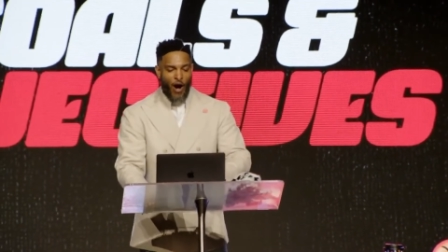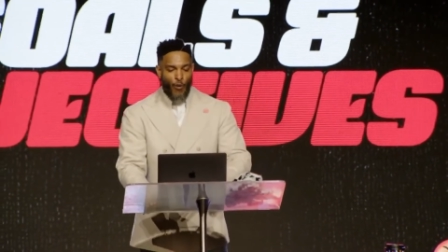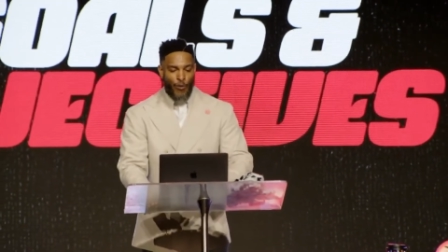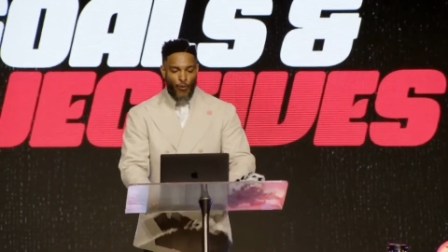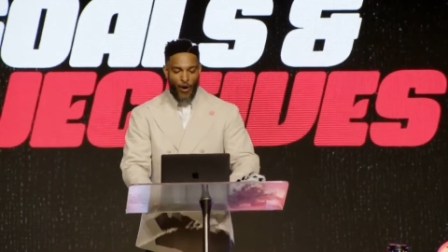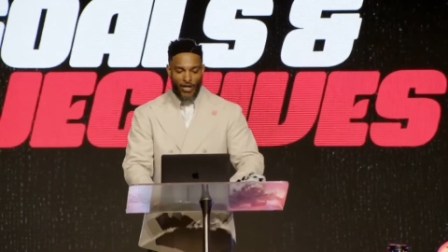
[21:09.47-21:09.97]

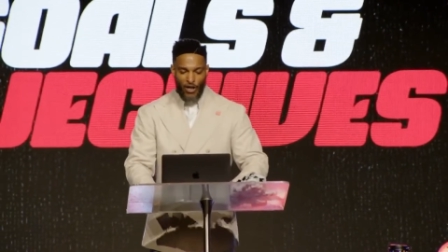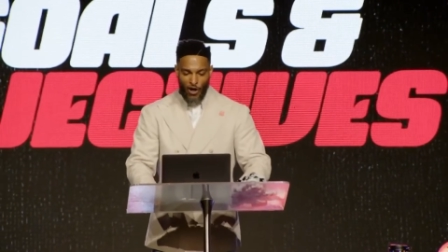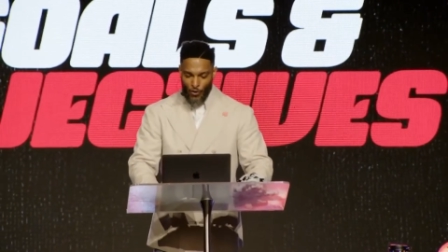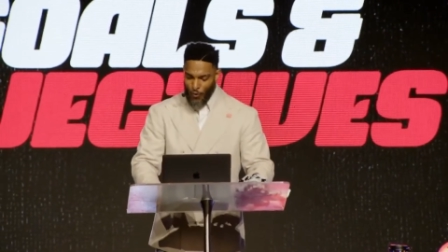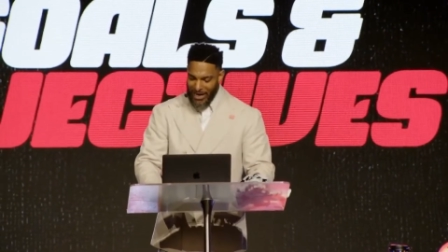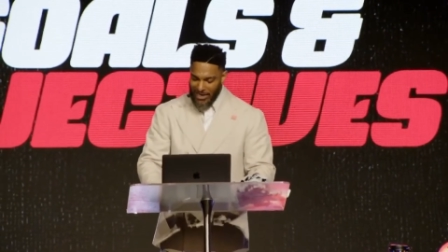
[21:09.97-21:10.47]
We want to
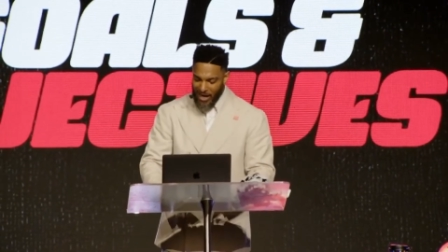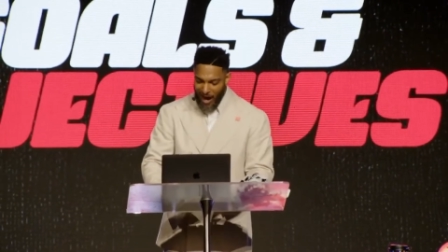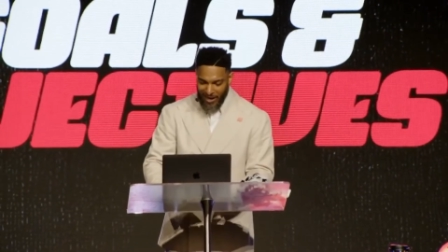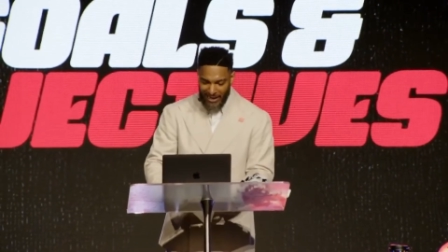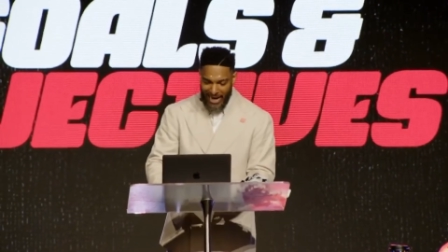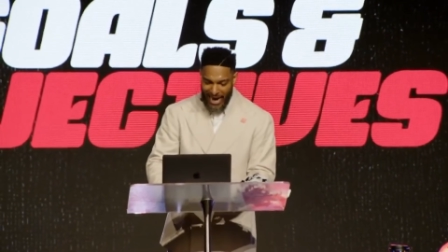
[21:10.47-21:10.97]
learn what
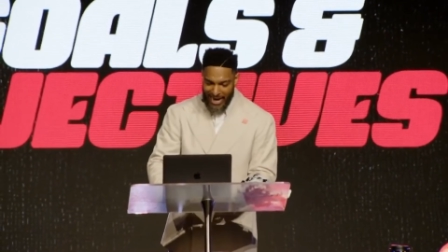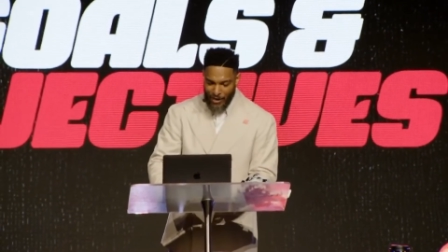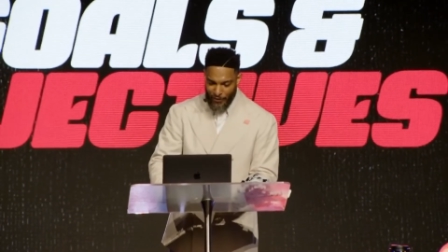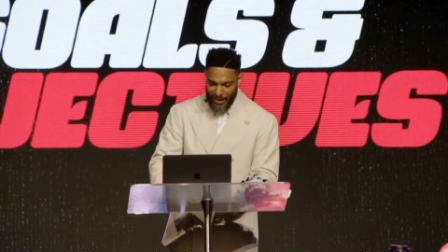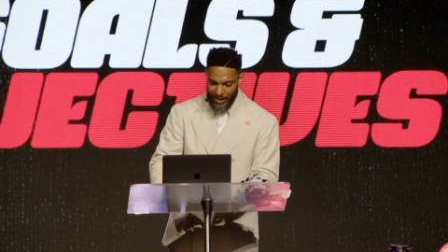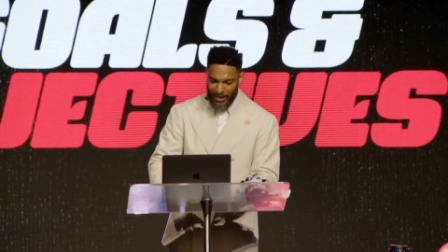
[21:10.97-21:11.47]
godly anger
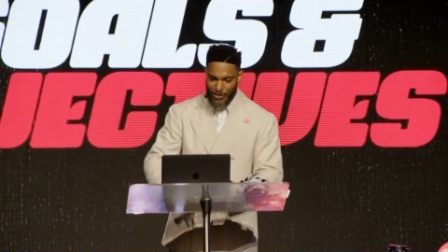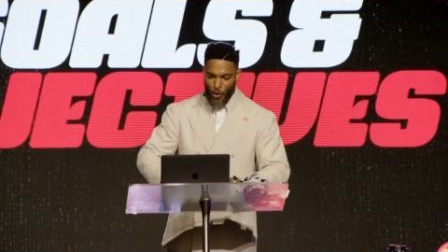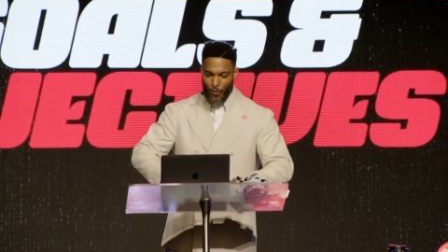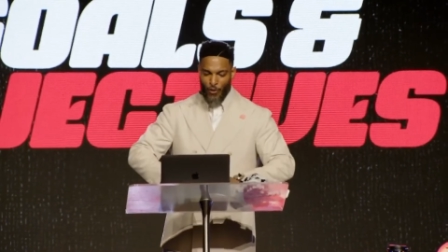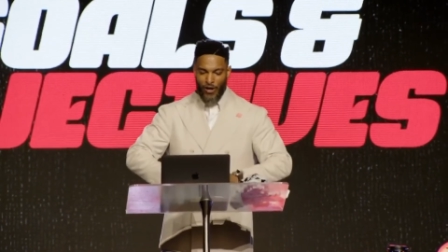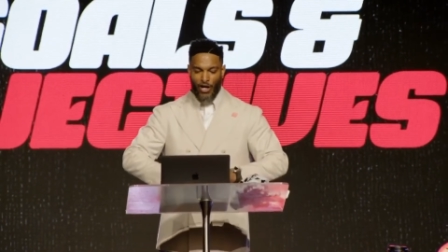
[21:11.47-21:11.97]
is, or
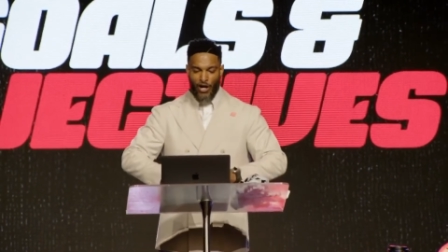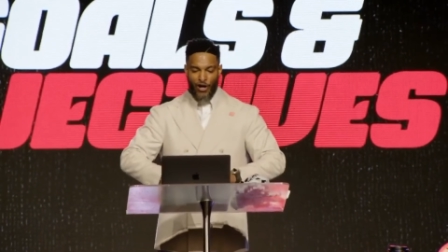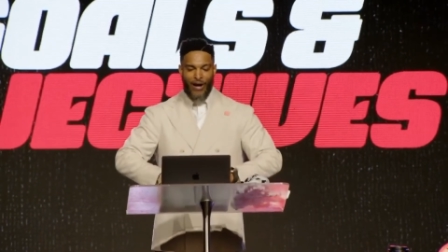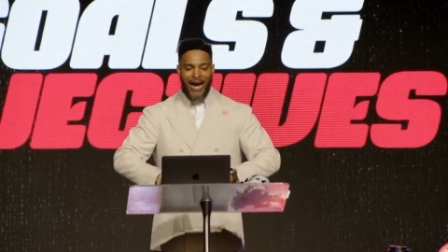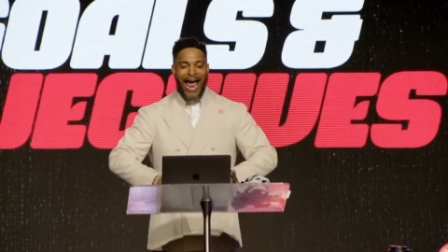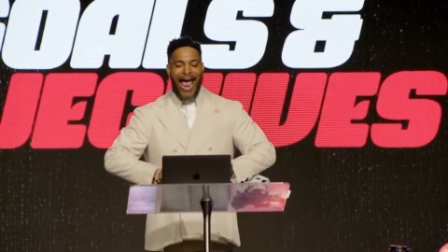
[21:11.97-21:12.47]
we want to learn
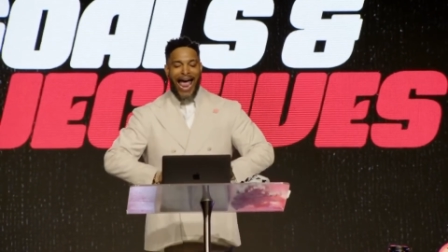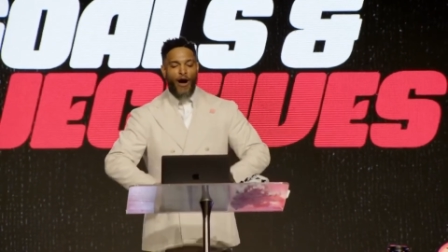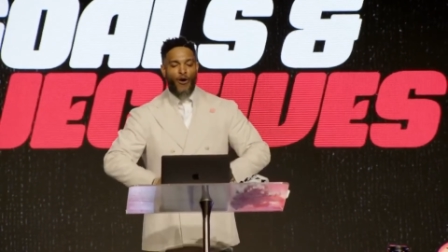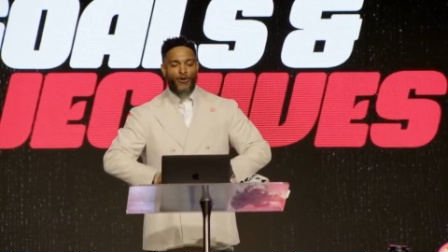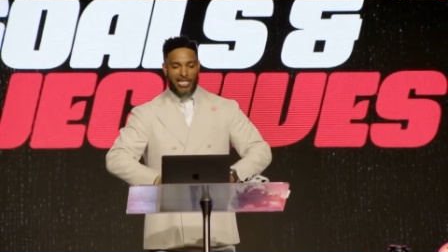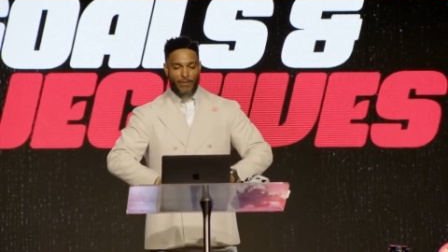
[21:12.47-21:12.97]

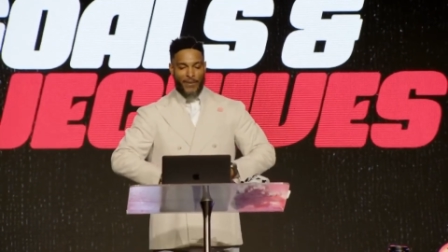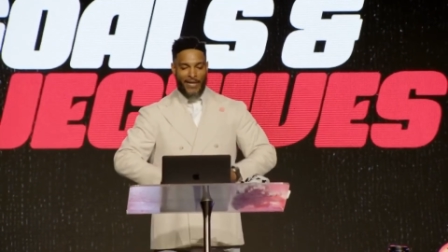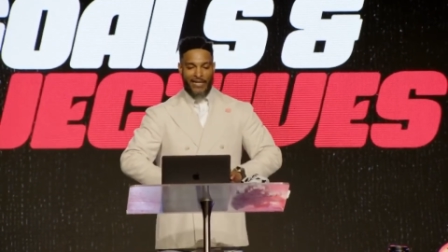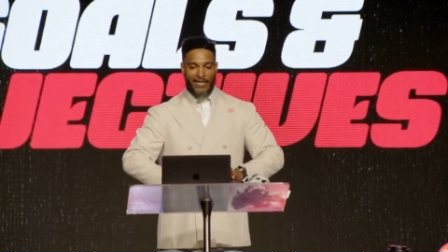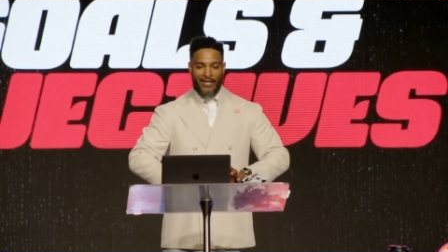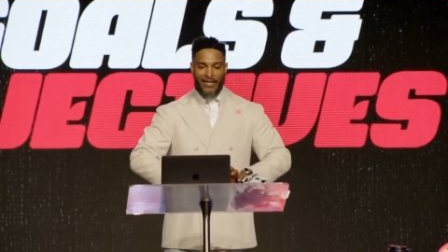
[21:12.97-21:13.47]
how to
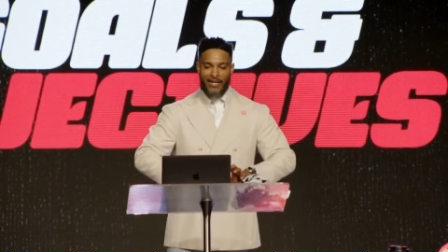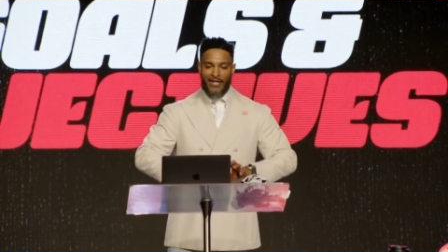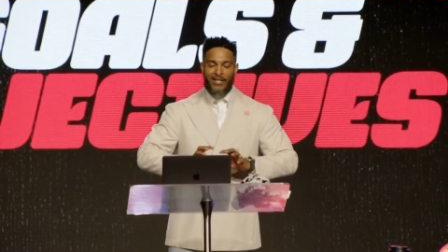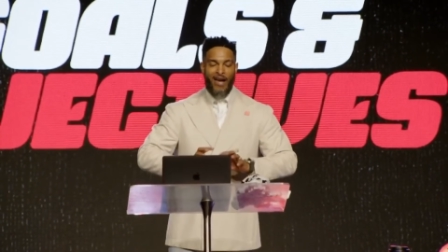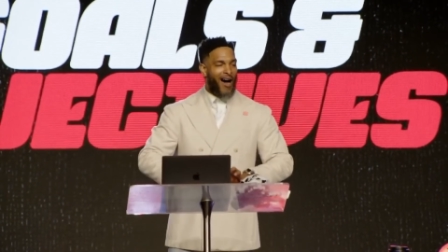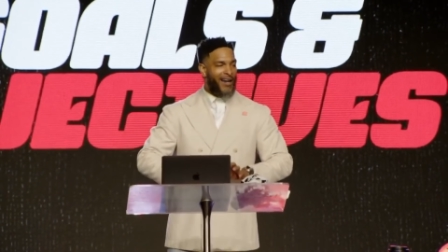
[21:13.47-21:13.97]
be
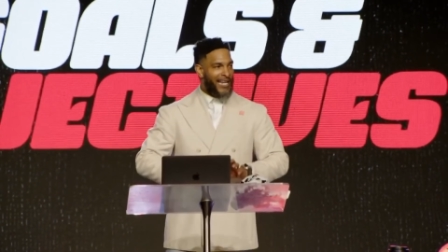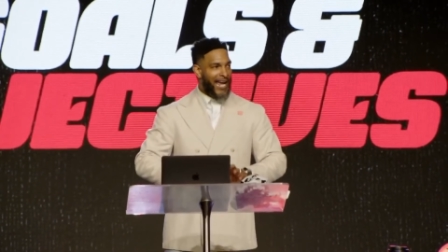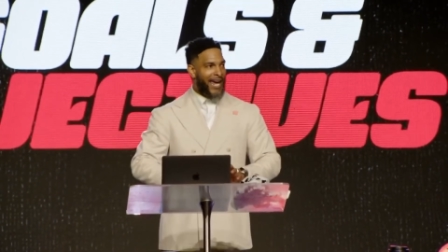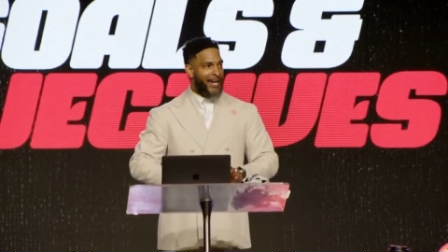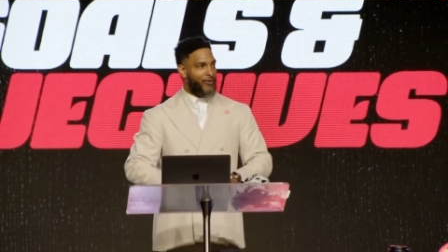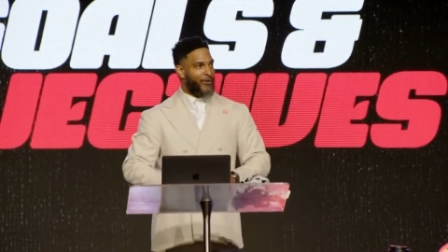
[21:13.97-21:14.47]
godly
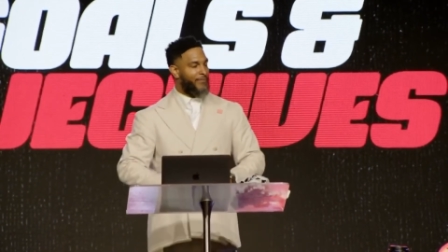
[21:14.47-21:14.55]
angry.